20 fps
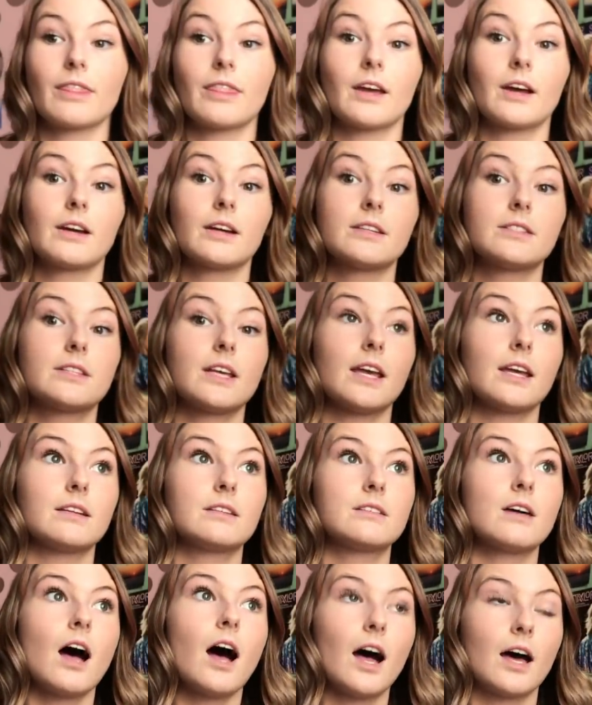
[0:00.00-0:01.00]
there is a
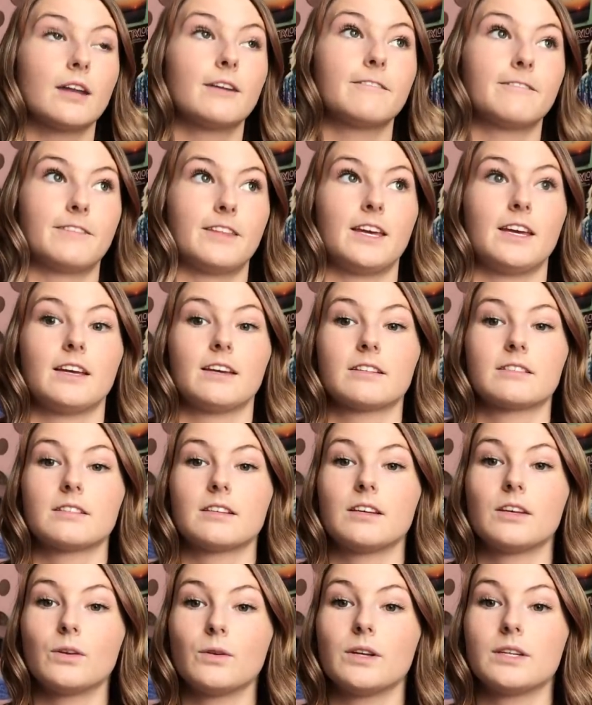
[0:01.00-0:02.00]
ton of things
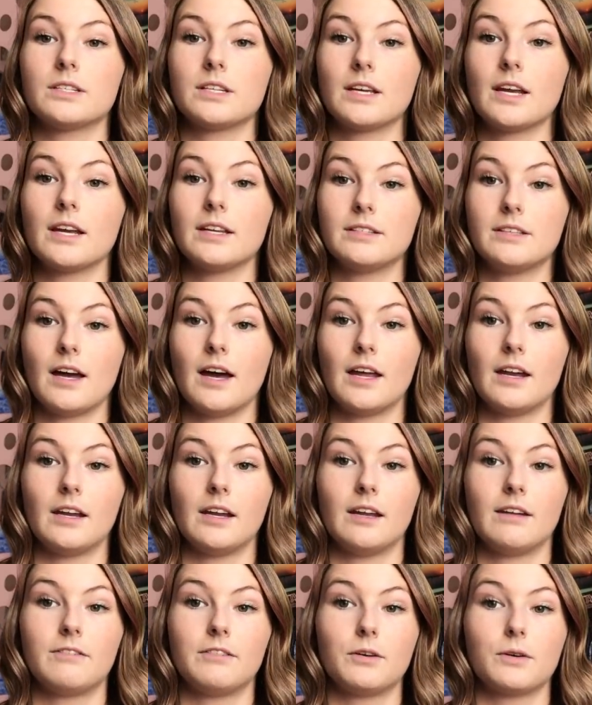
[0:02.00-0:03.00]
you need to get done
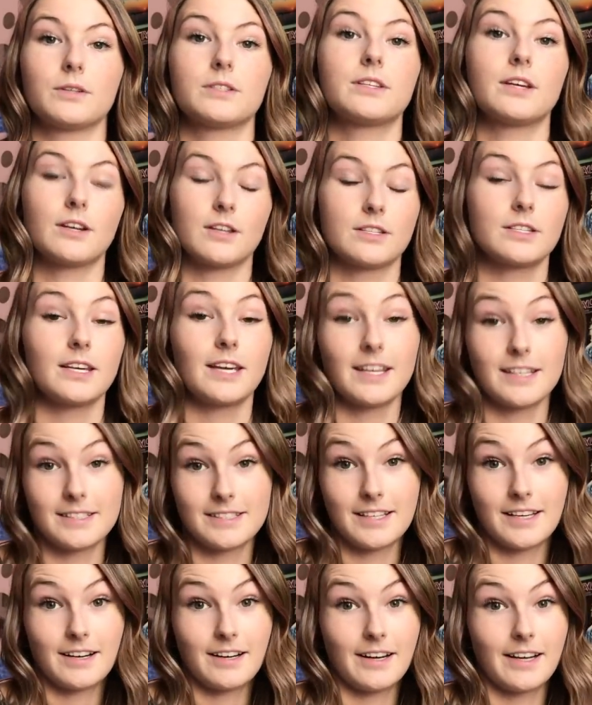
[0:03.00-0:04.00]
if you're seriously
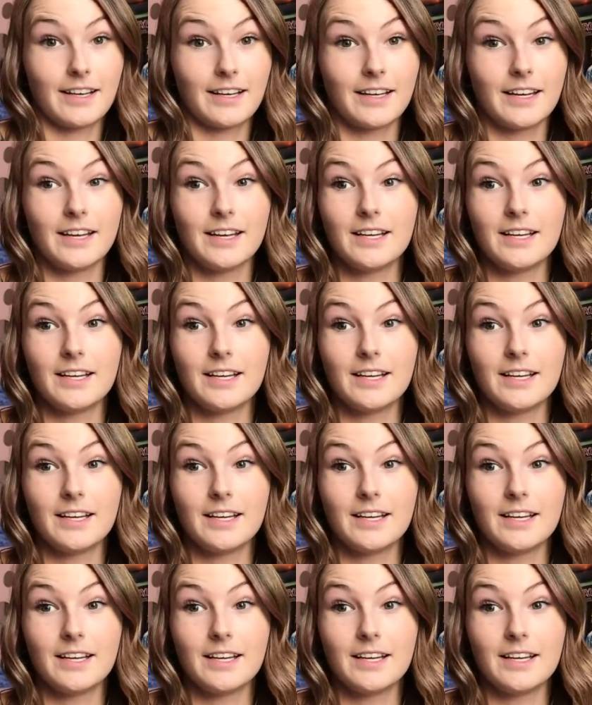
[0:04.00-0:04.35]
considering